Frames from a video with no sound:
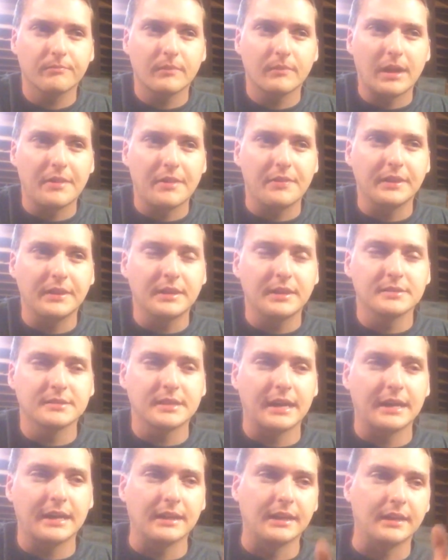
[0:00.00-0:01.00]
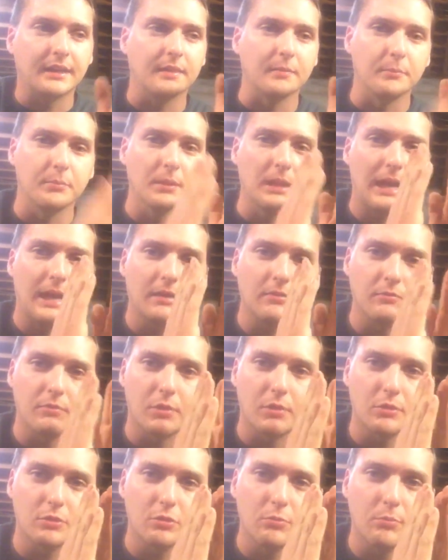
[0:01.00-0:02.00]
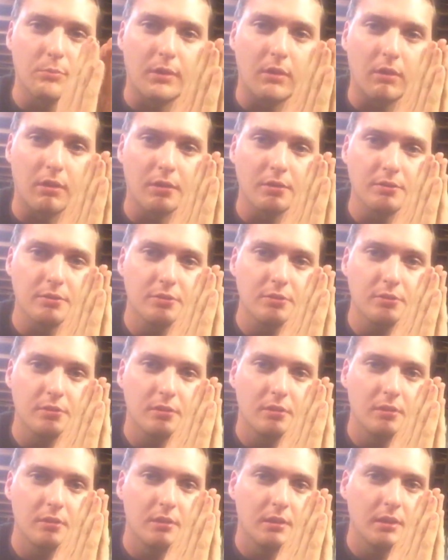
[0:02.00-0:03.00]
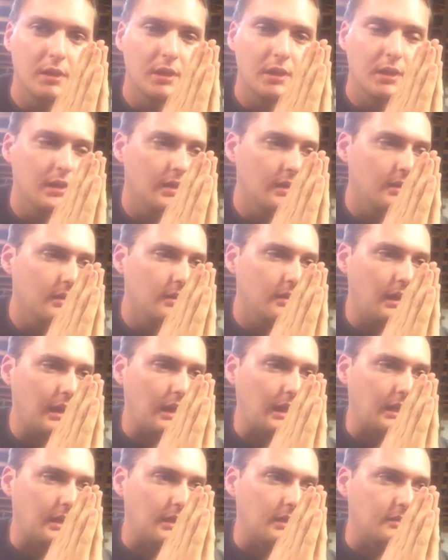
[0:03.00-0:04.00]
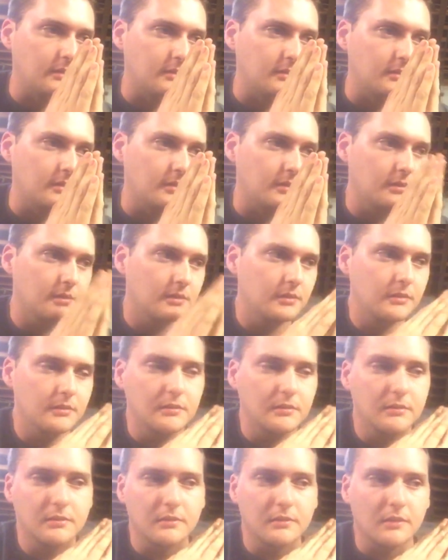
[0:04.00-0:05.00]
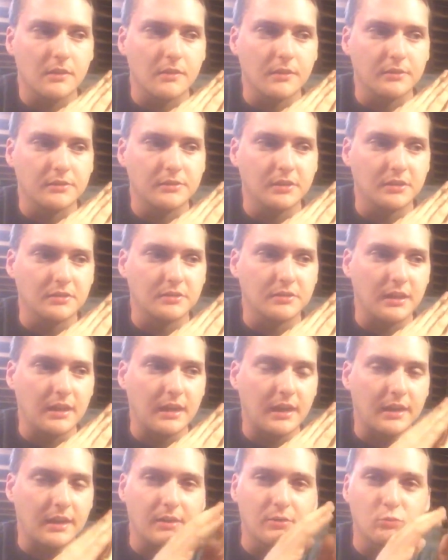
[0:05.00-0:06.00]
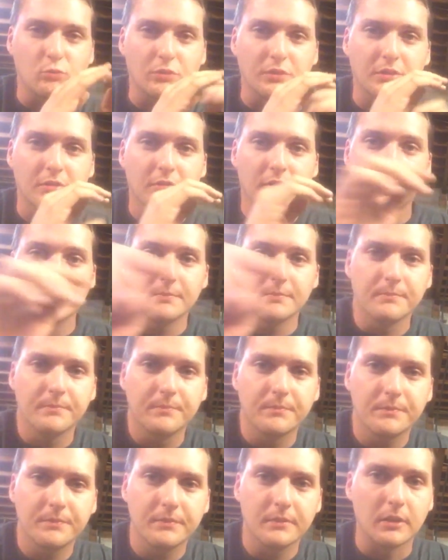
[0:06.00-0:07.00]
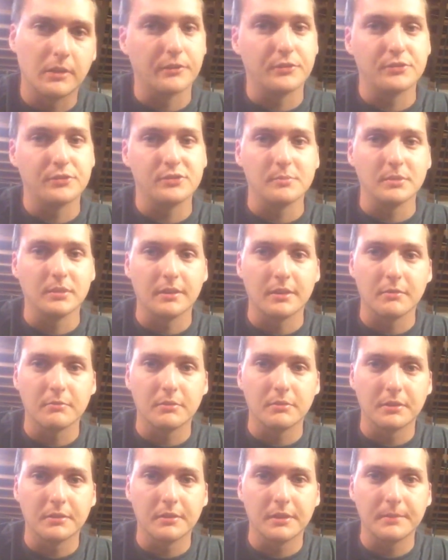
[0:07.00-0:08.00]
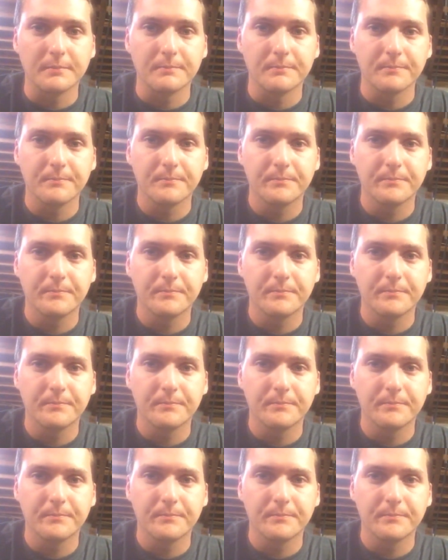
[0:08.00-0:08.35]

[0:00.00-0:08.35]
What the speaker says: I think it's got like the black vertical bars, and the 69 has wood grain, or the simulated wood grain.